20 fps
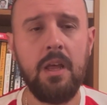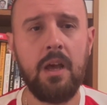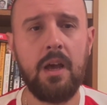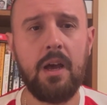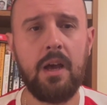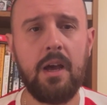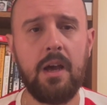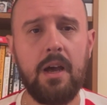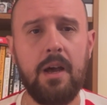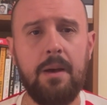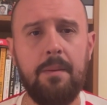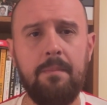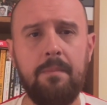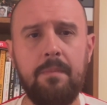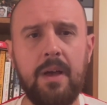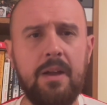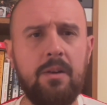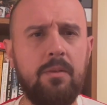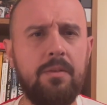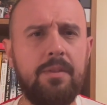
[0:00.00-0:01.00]

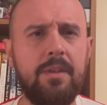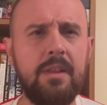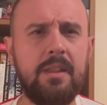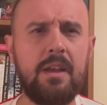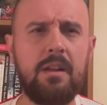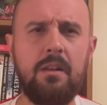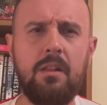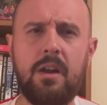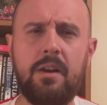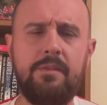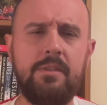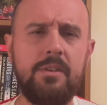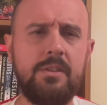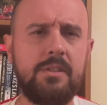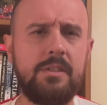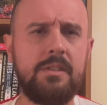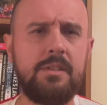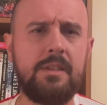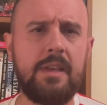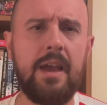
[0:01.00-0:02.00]
I don't think that a lot of
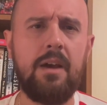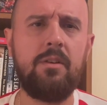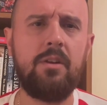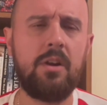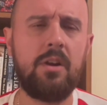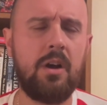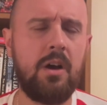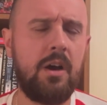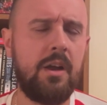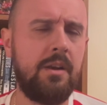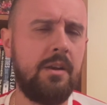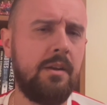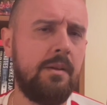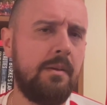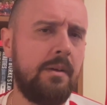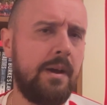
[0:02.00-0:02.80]
us counted on.